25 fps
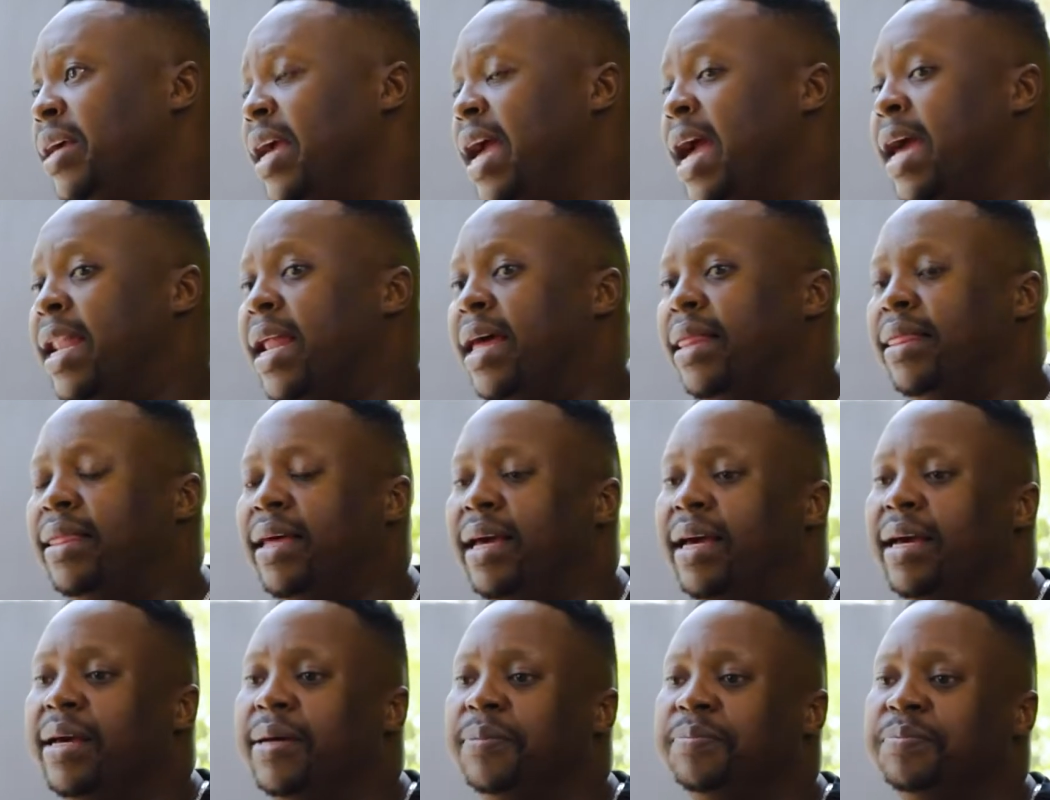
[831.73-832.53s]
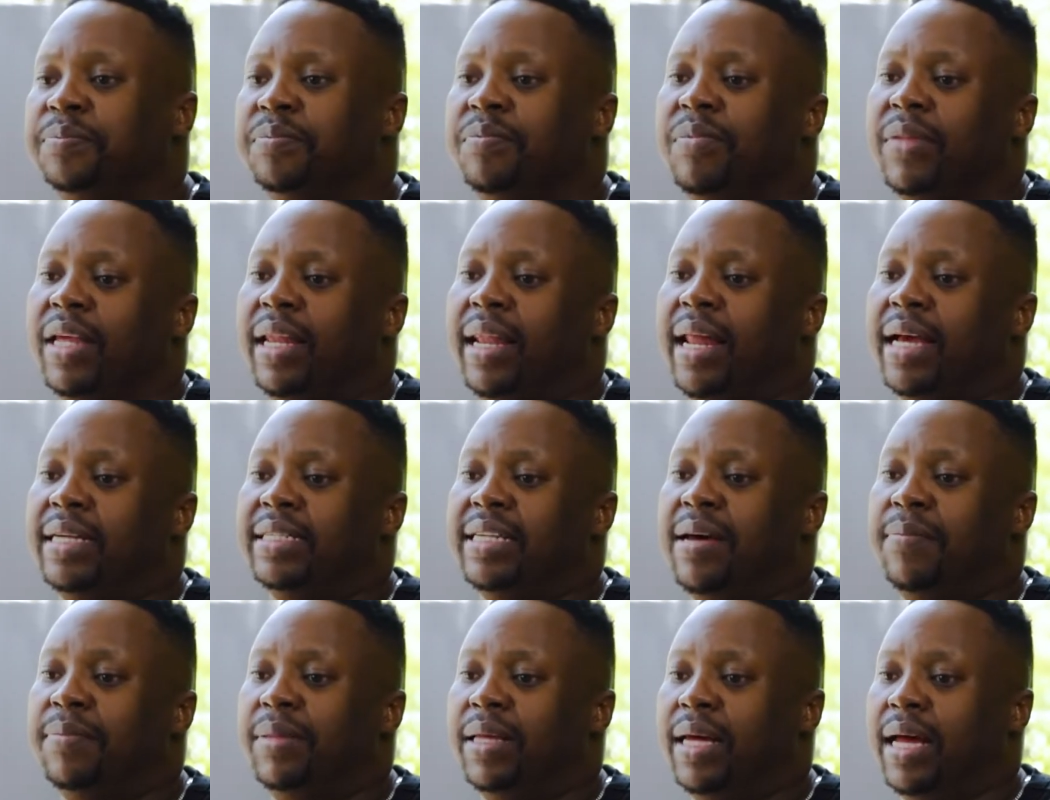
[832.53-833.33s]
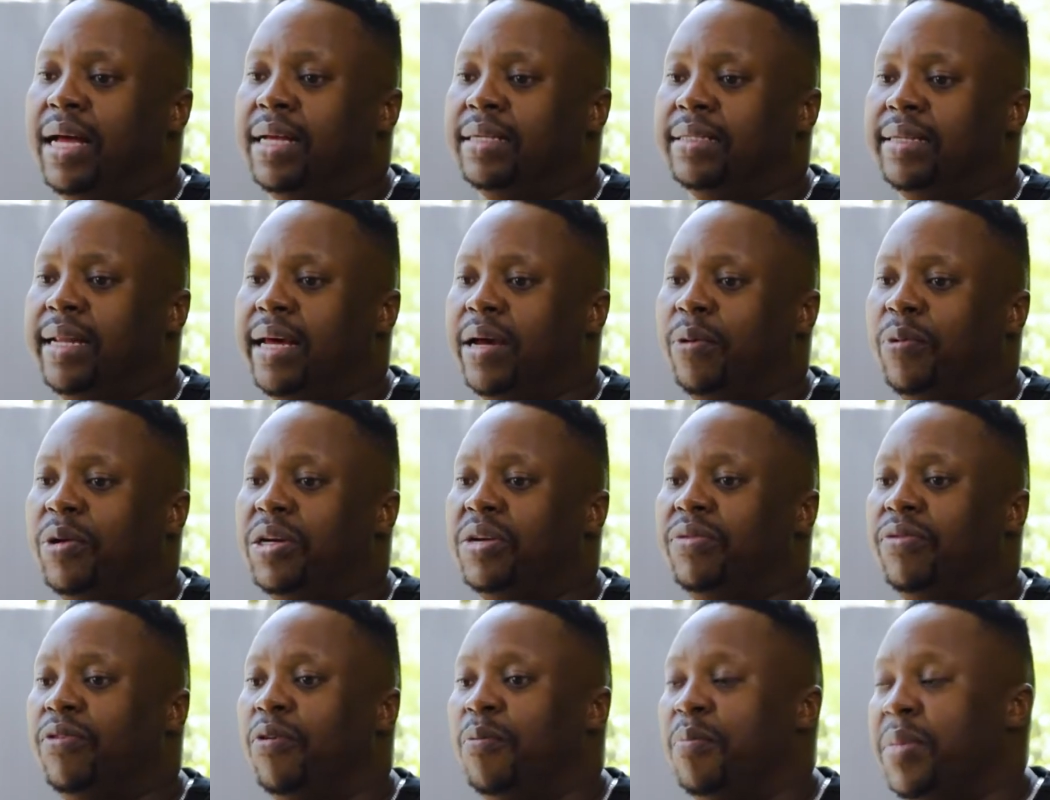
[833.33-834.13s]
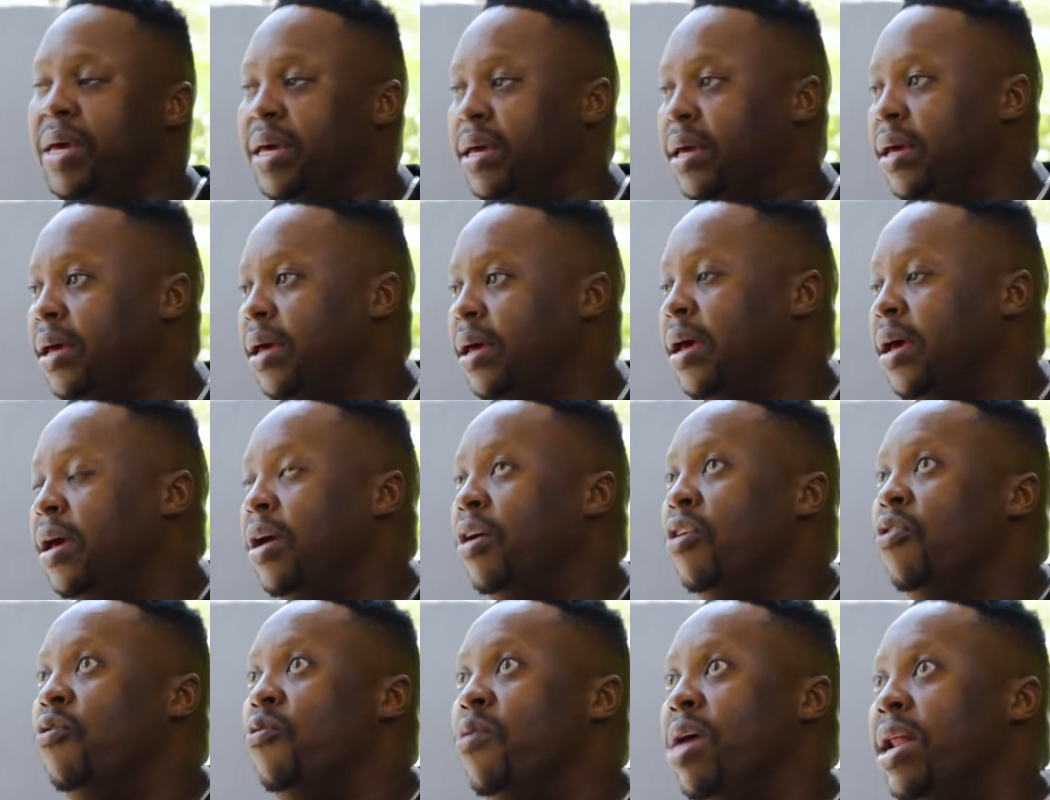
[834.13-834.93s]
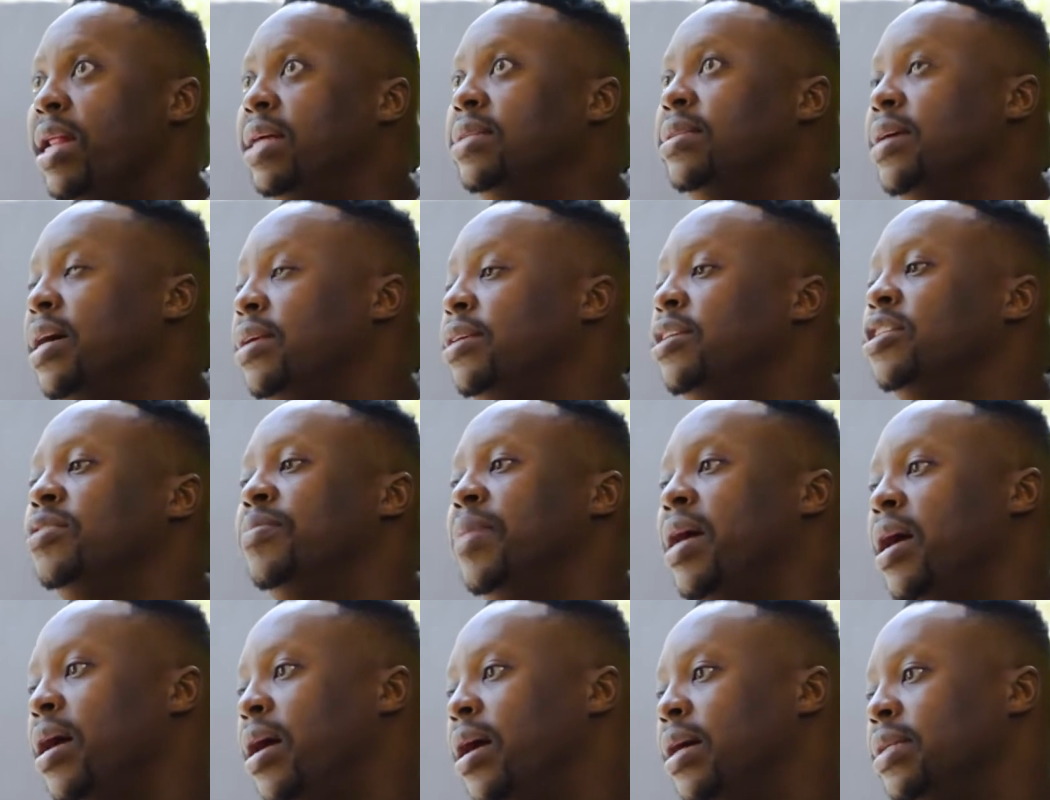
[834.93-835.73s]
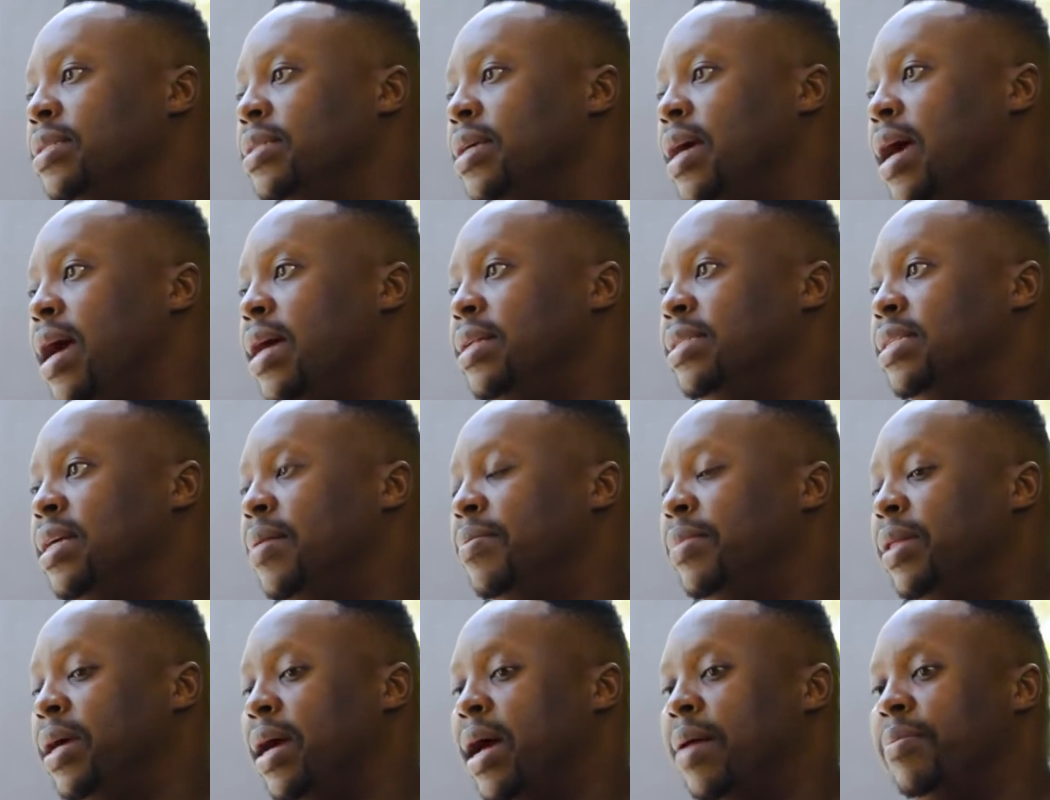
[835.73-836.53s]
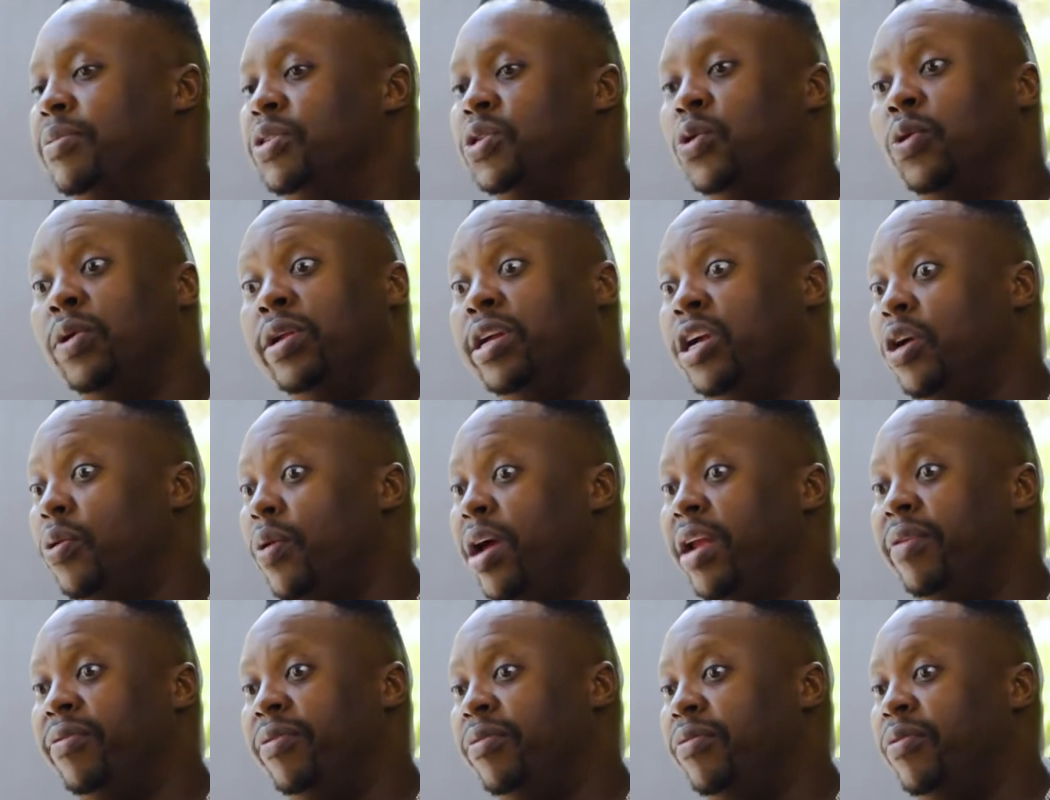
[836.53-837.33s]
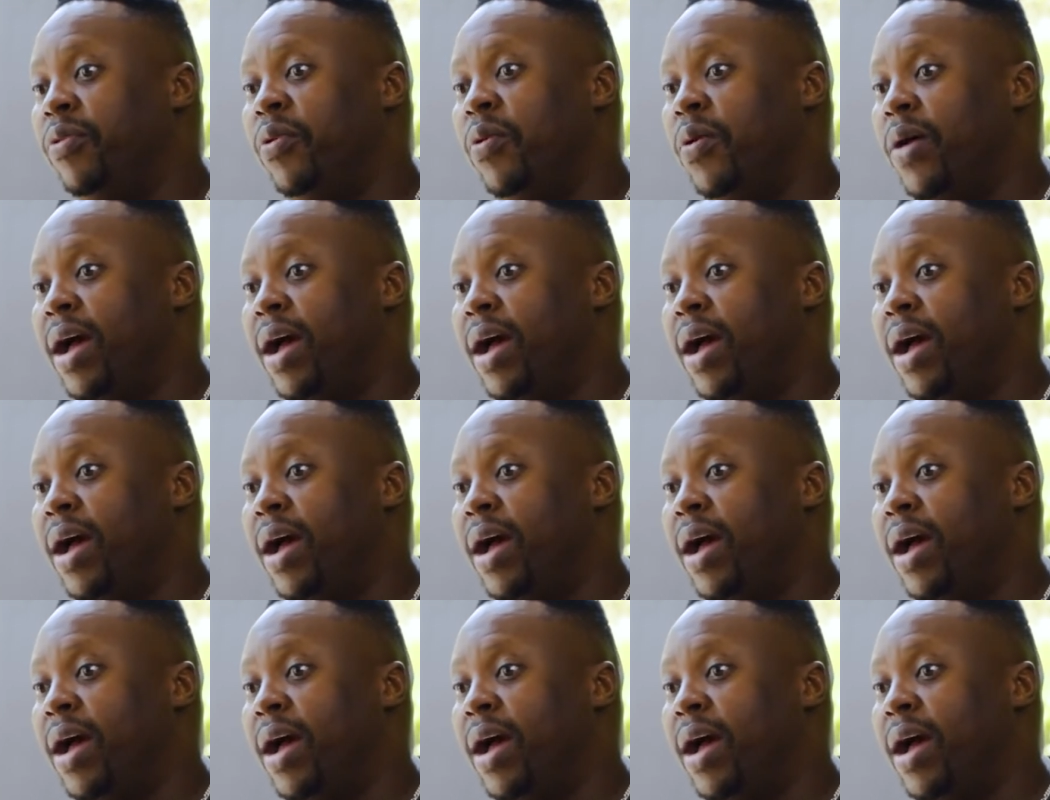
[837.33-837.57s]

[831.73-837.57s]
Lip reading: And I think like something else, like which for me really touches my heart and something I'm totally grateful for.